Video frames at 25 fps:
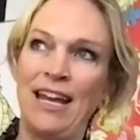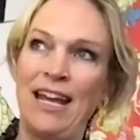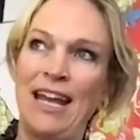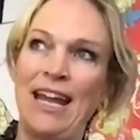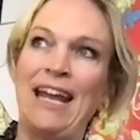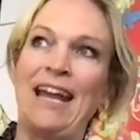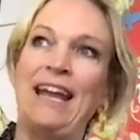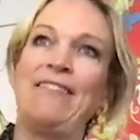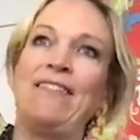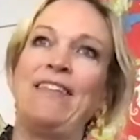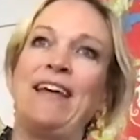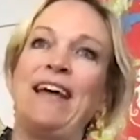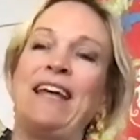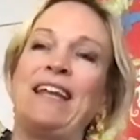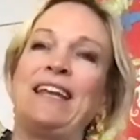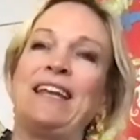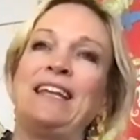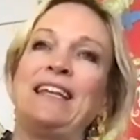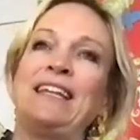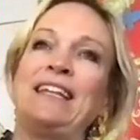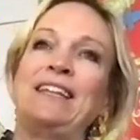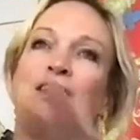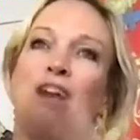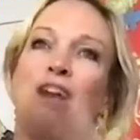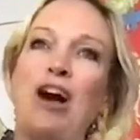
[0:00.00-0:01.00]
and
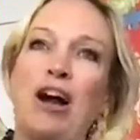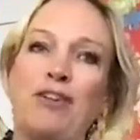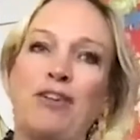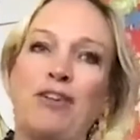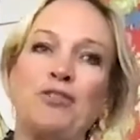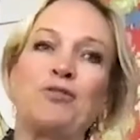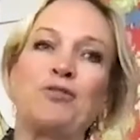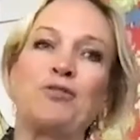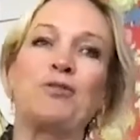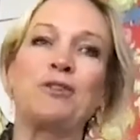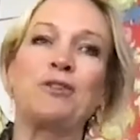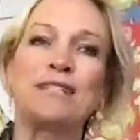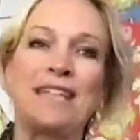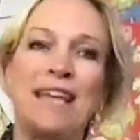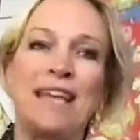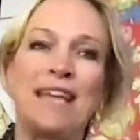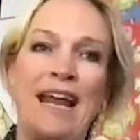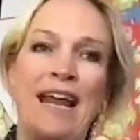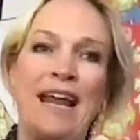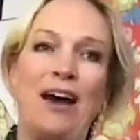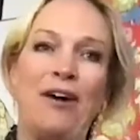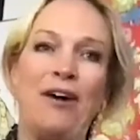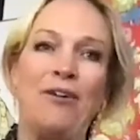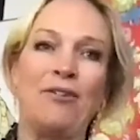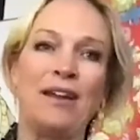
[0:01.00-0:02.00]
then lock the doors, get
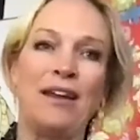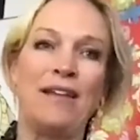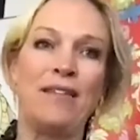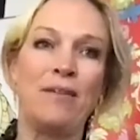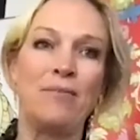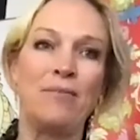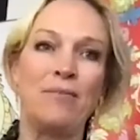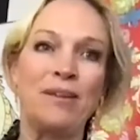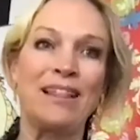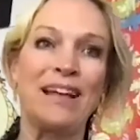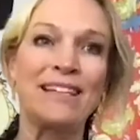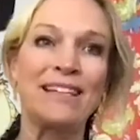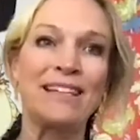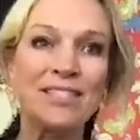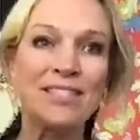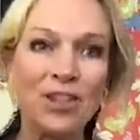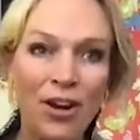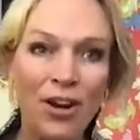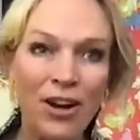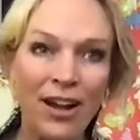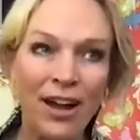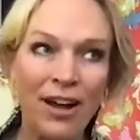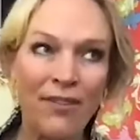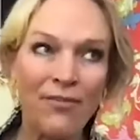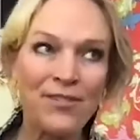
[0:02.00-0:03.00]
out, and then be like,
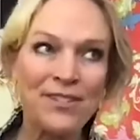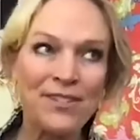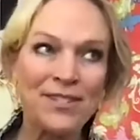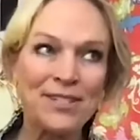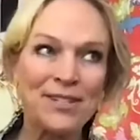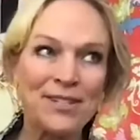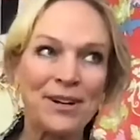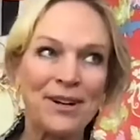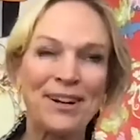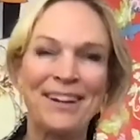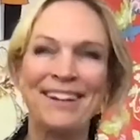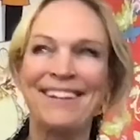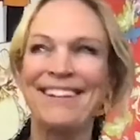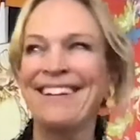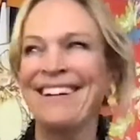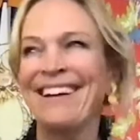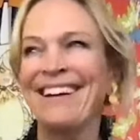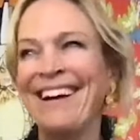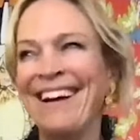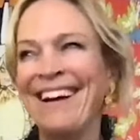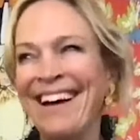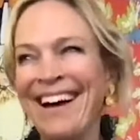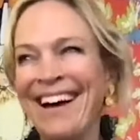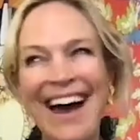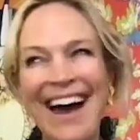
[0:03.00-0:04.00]
sorry, officer,
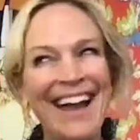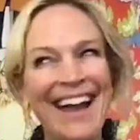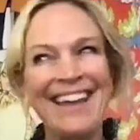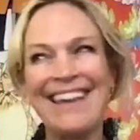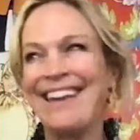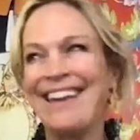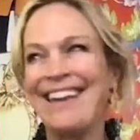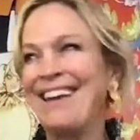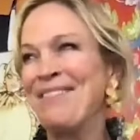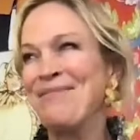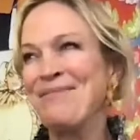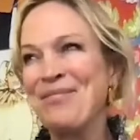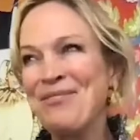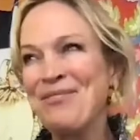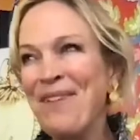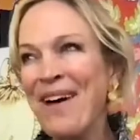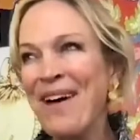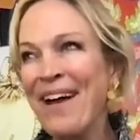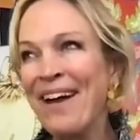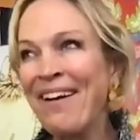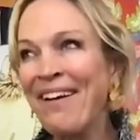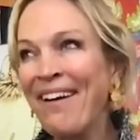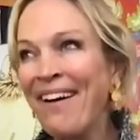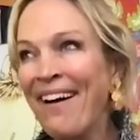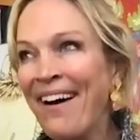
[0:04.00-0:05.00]
I can't move
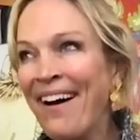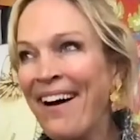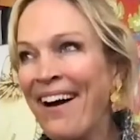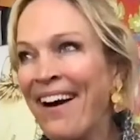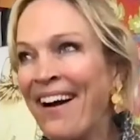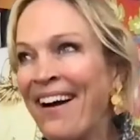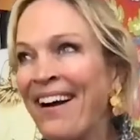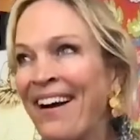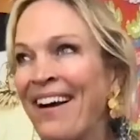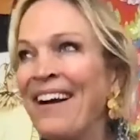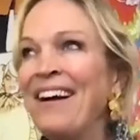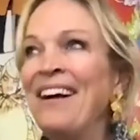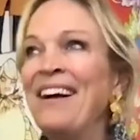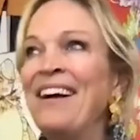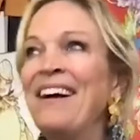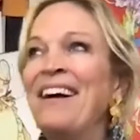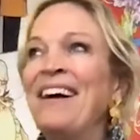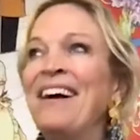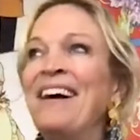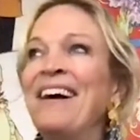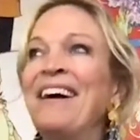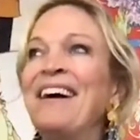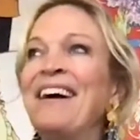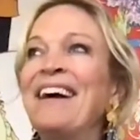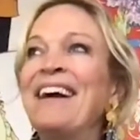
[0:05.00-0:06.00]
my car.
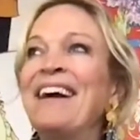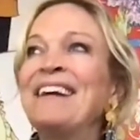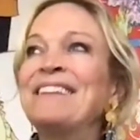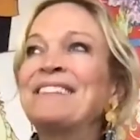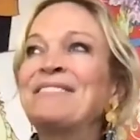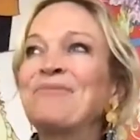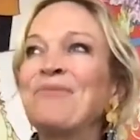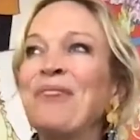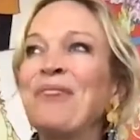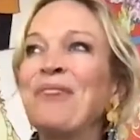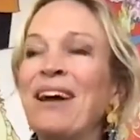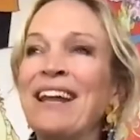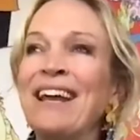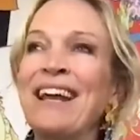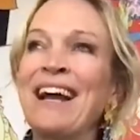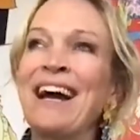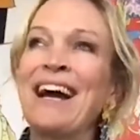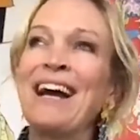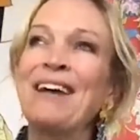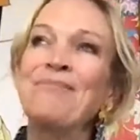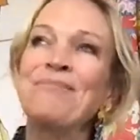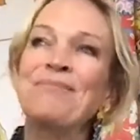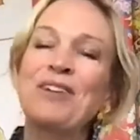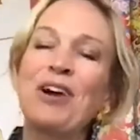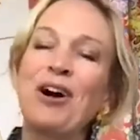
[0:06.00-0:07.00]
It's running.
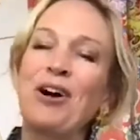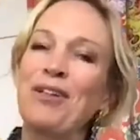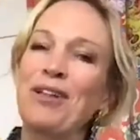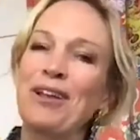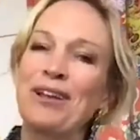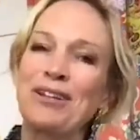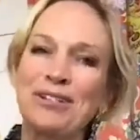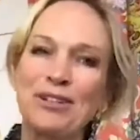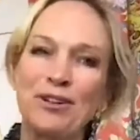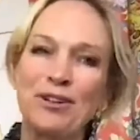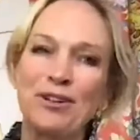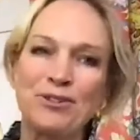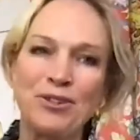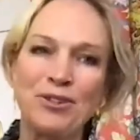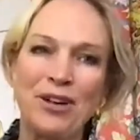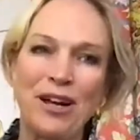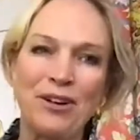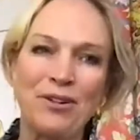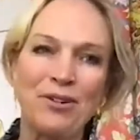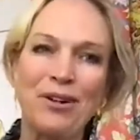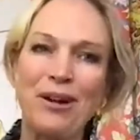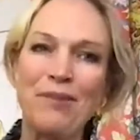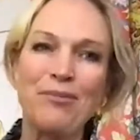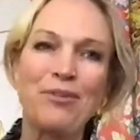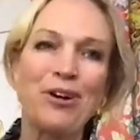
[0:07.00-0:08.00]
I'm calling a tow truck,
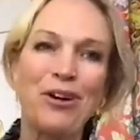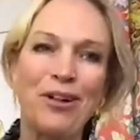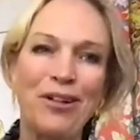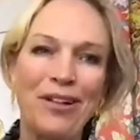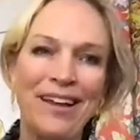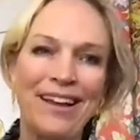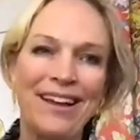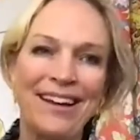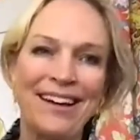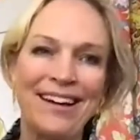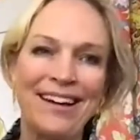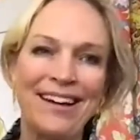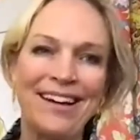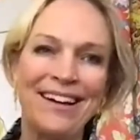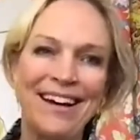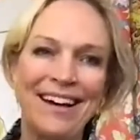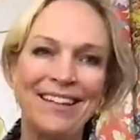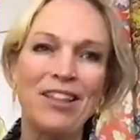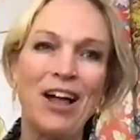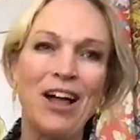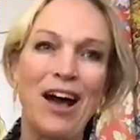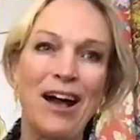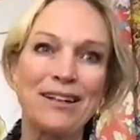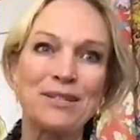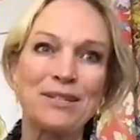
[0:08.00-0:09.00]
or I'm calling a
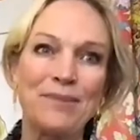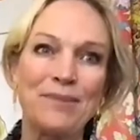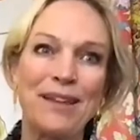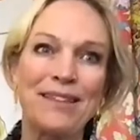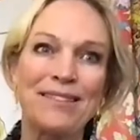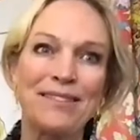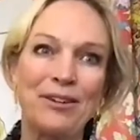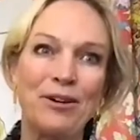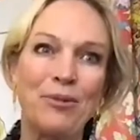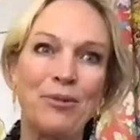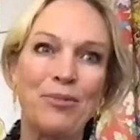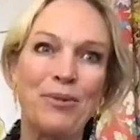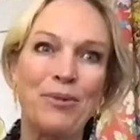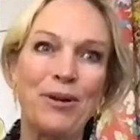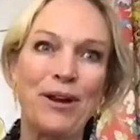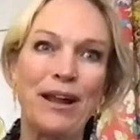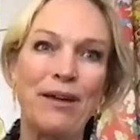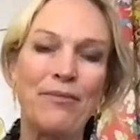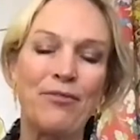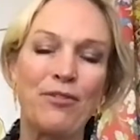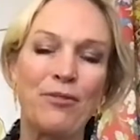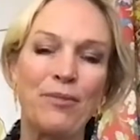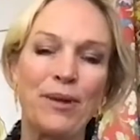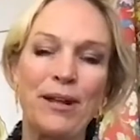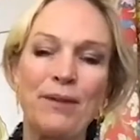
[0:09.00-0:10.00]
locksmith to open it
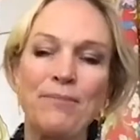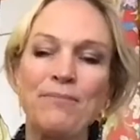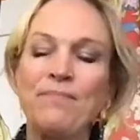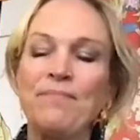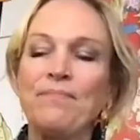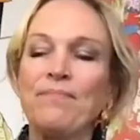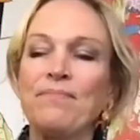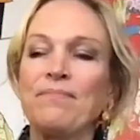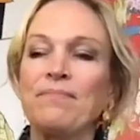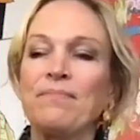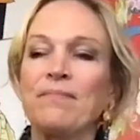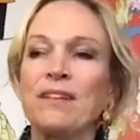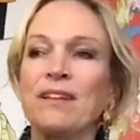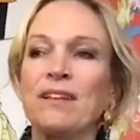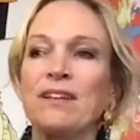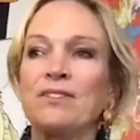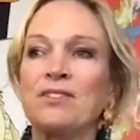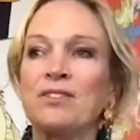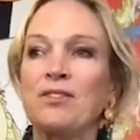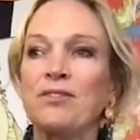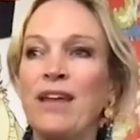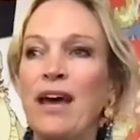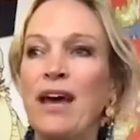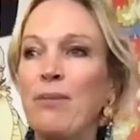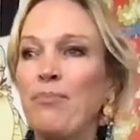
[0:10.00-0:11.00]
up for me.
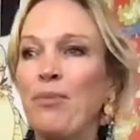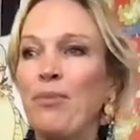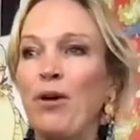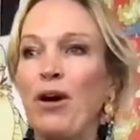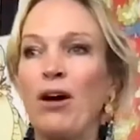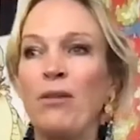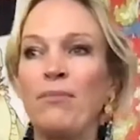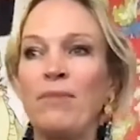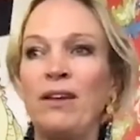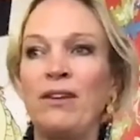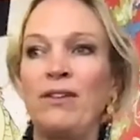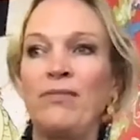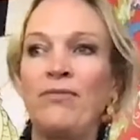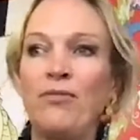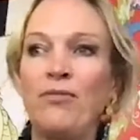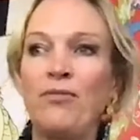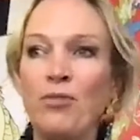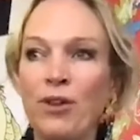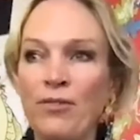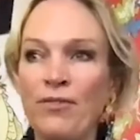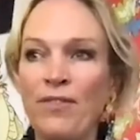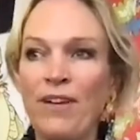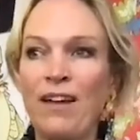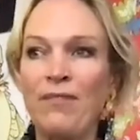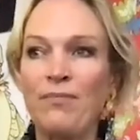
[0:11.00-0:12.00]
So that bought me
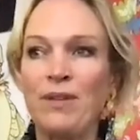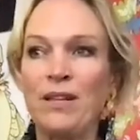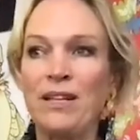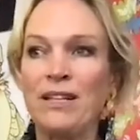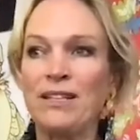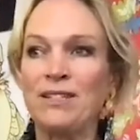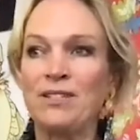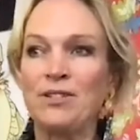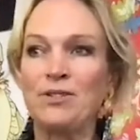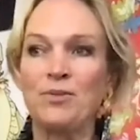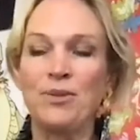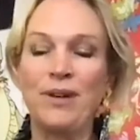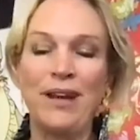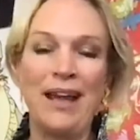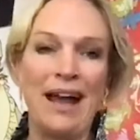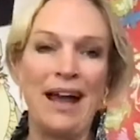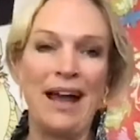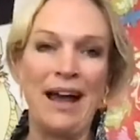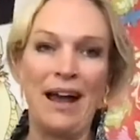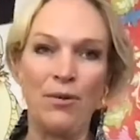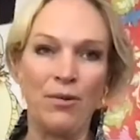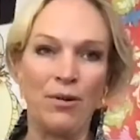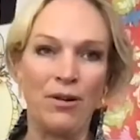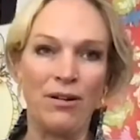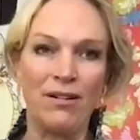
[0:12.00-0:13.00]
45 minutes to an
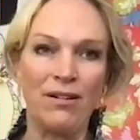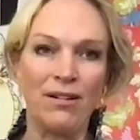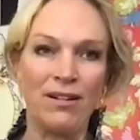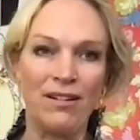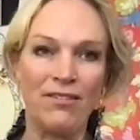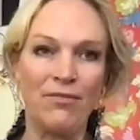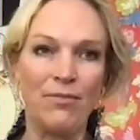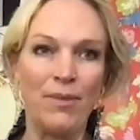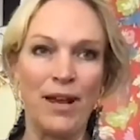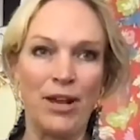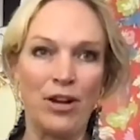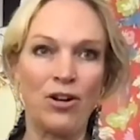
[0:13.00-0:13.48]
hour of my